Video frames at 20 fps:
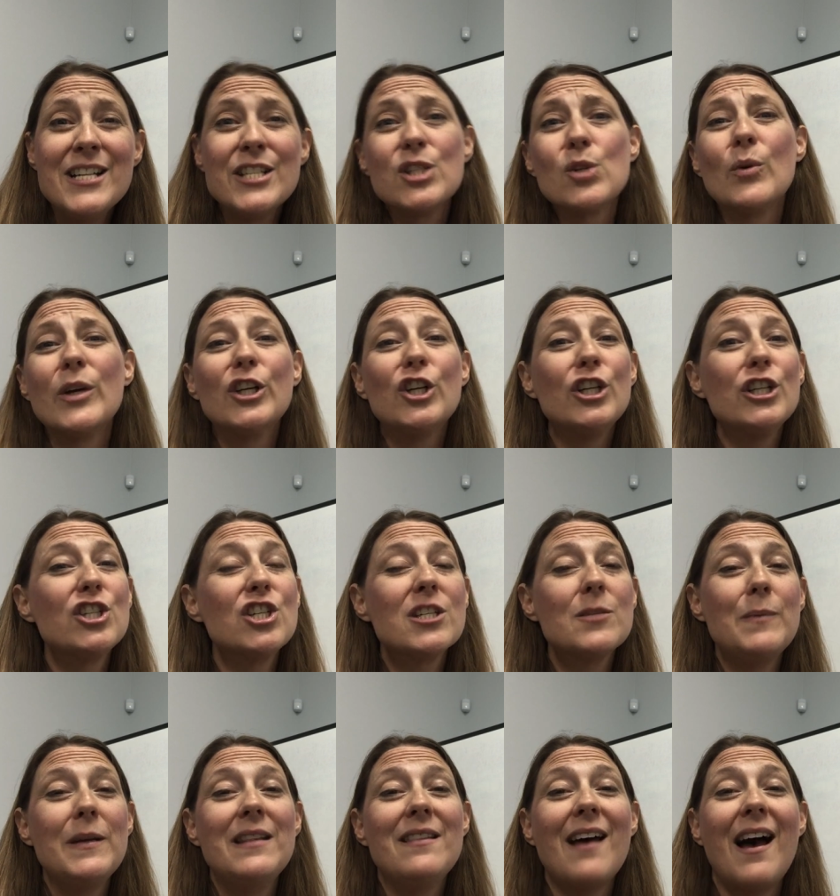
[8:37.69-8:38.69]
So it could
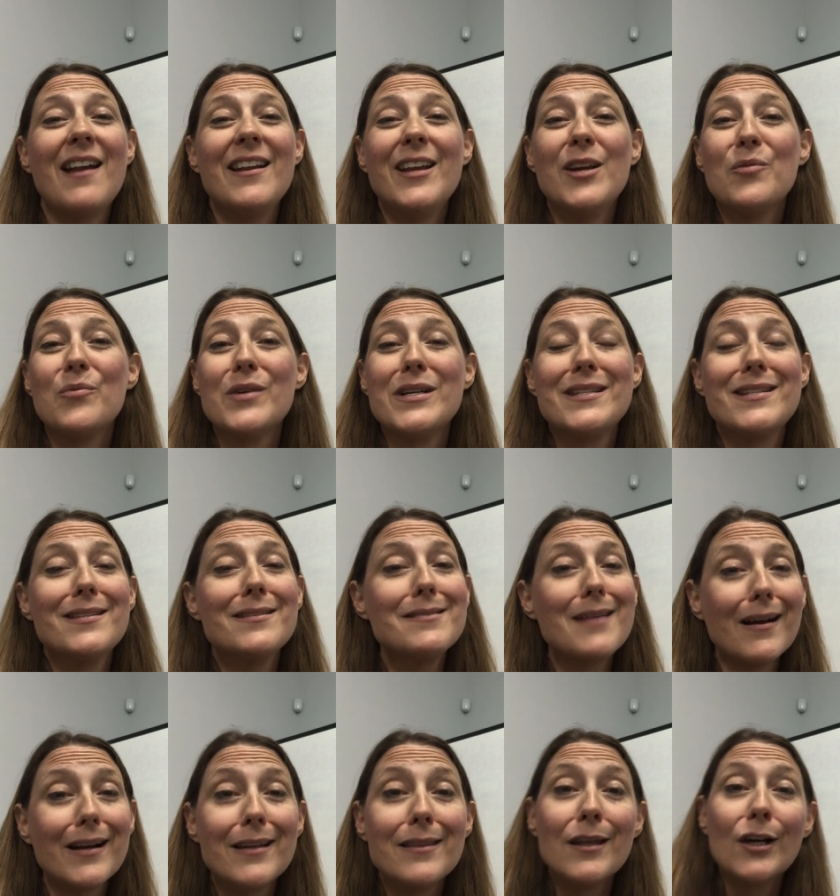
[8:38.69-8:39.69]
just be that it was
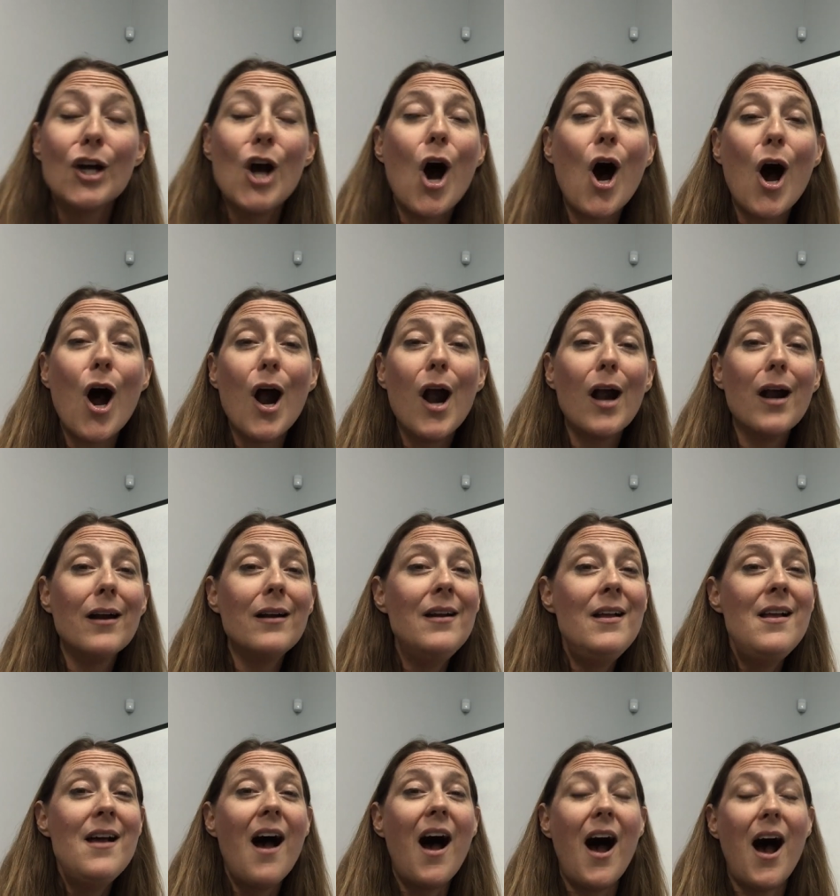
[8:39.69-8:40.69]
stuck in the car,
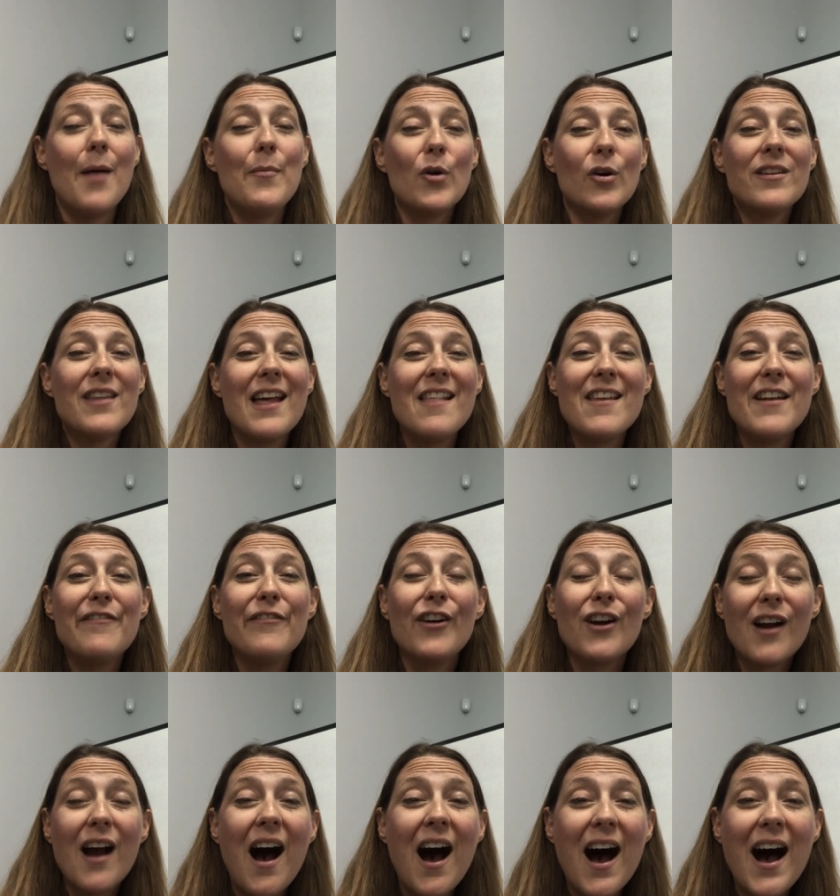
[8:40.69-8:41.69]
or that they
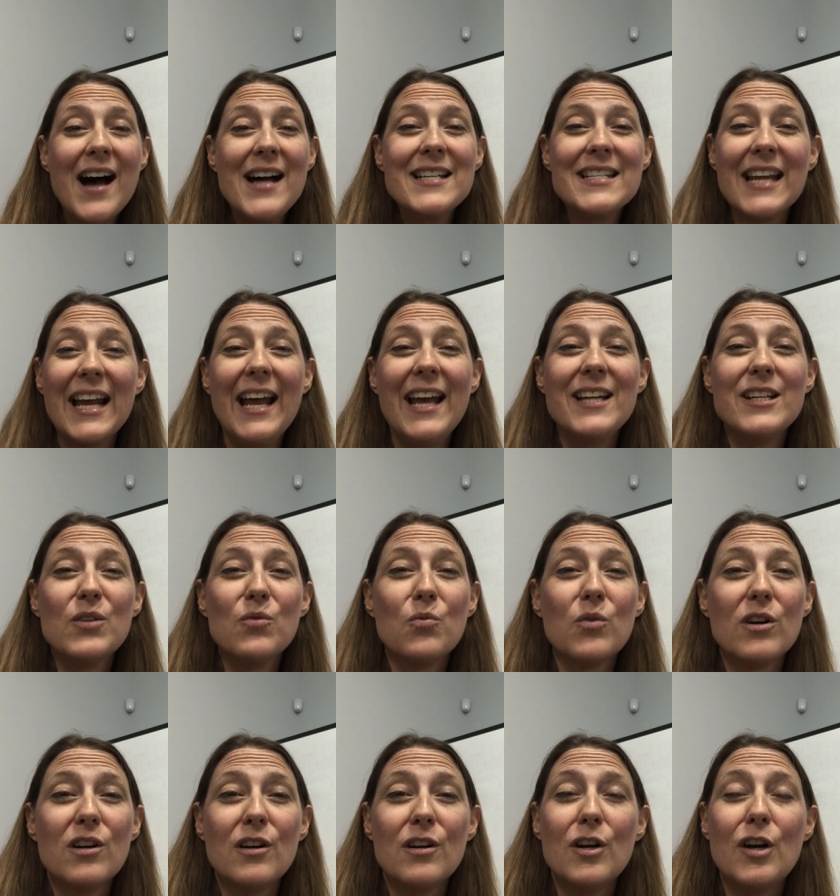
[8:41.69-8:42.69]
forgot, and
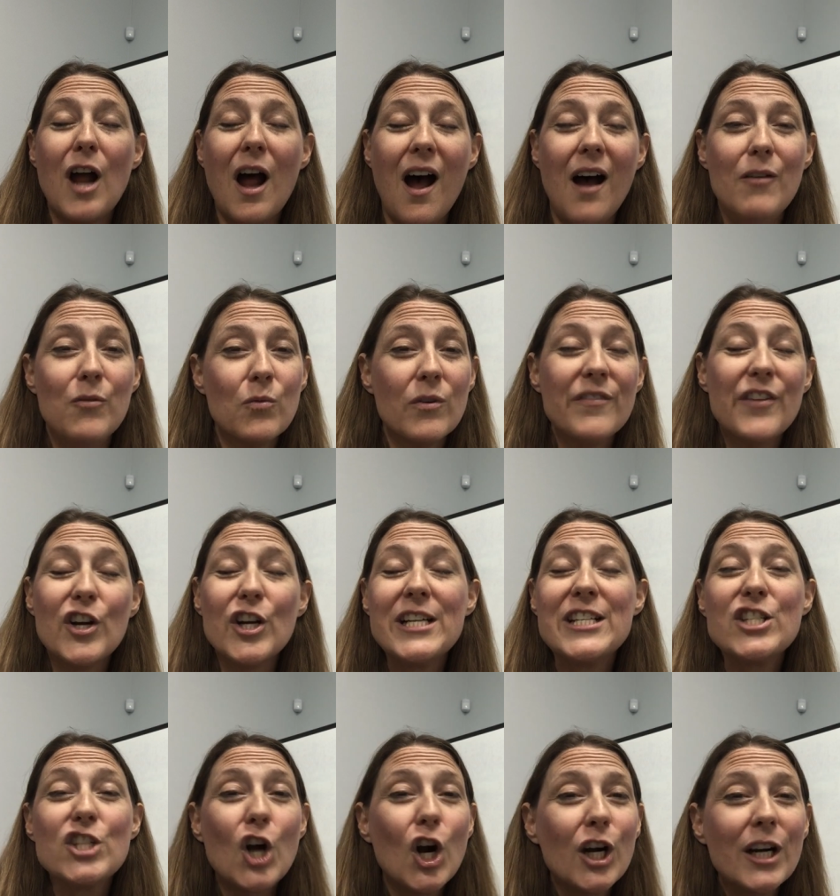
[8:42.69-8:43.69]
we're
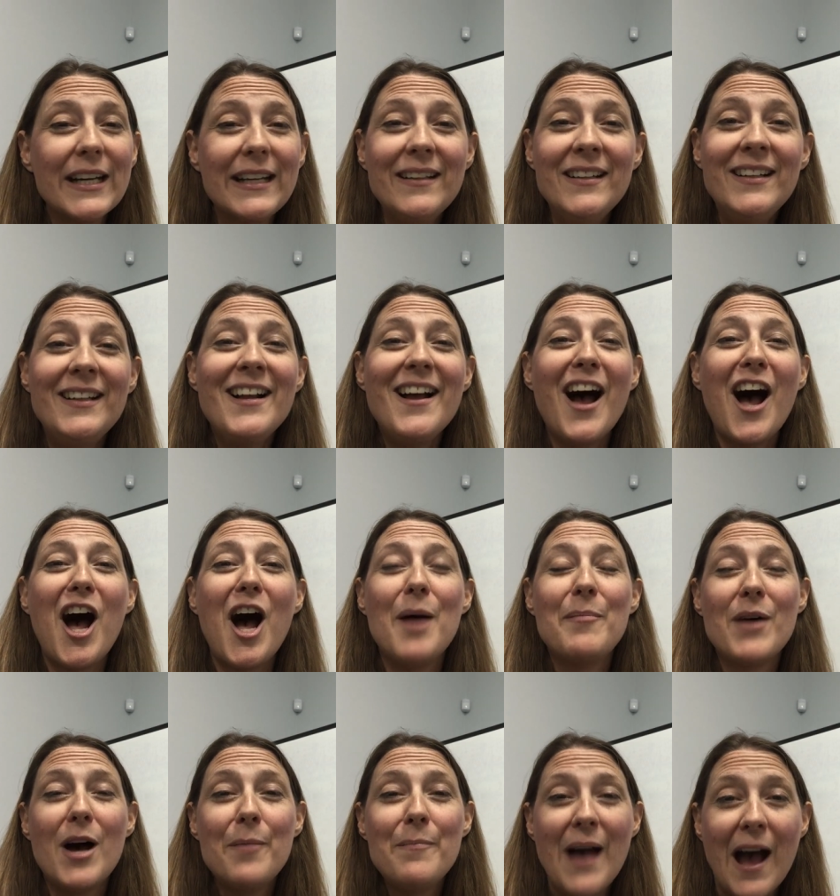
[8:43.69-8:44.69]
very sorry
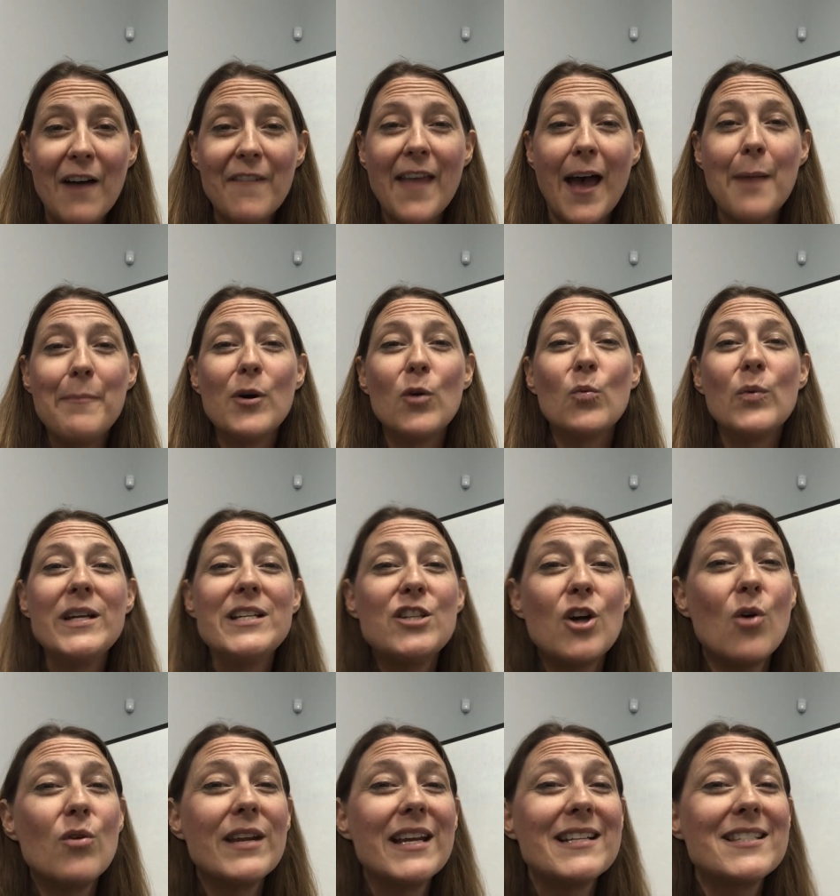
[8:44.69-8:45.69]
about that, but we
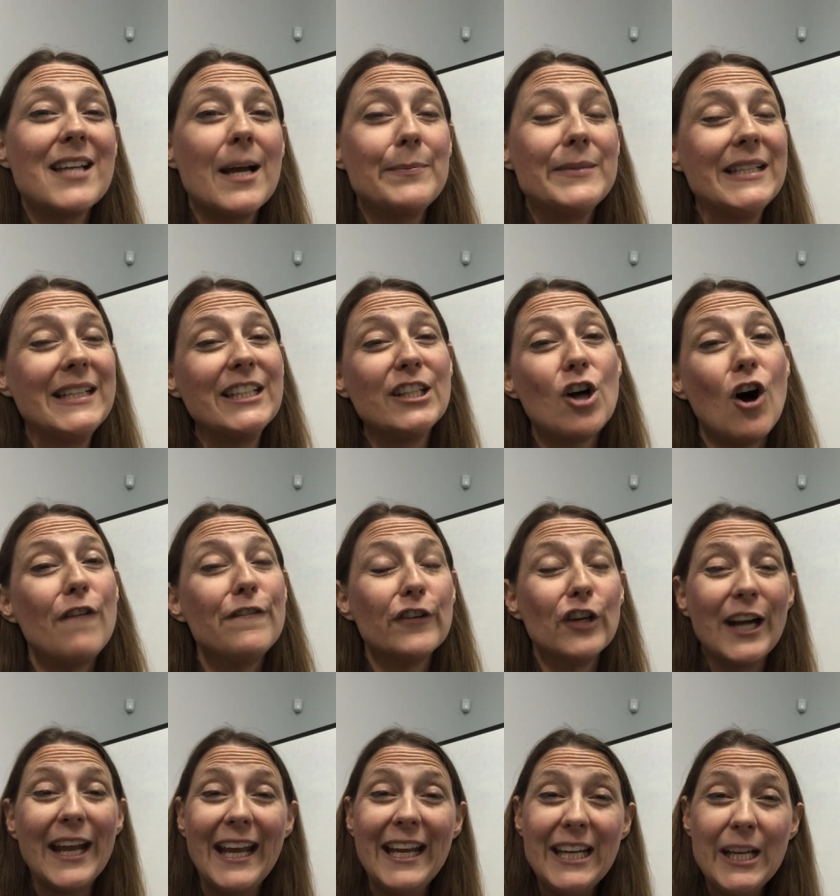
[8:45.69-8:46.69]
don't accept it at all
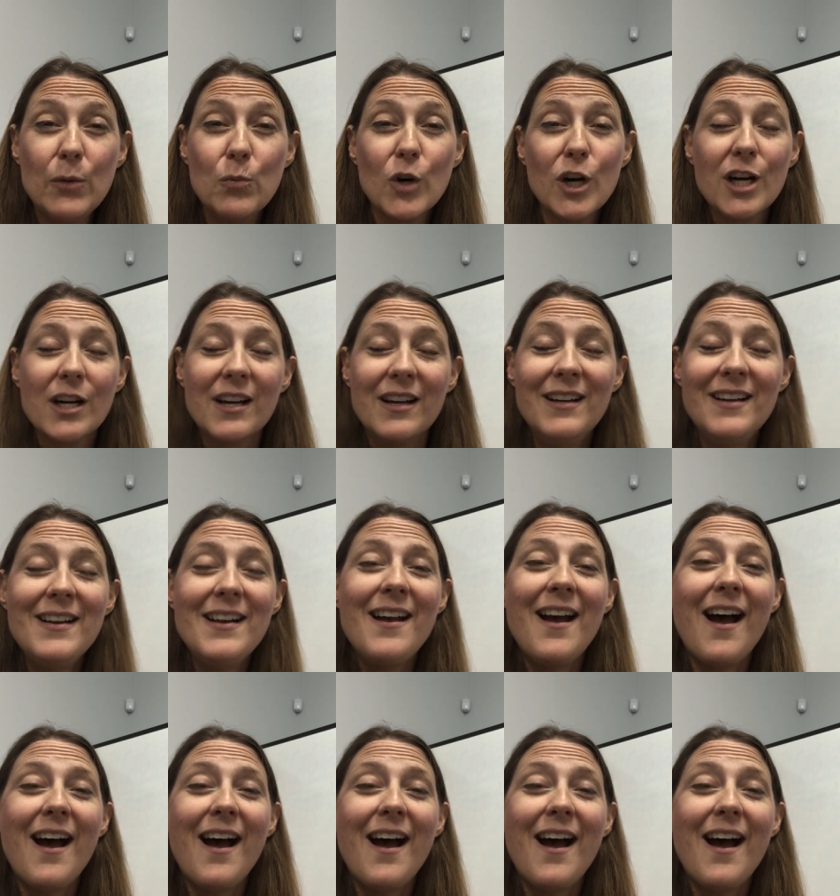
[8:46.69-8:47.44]
for any work,